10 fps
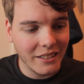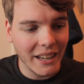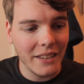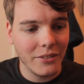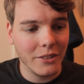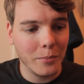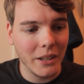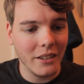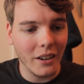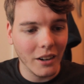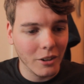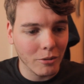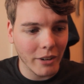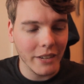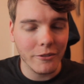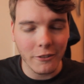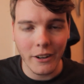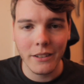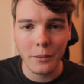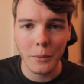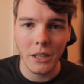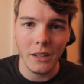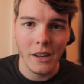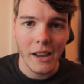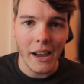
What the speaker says: Dave has been a great friend to me,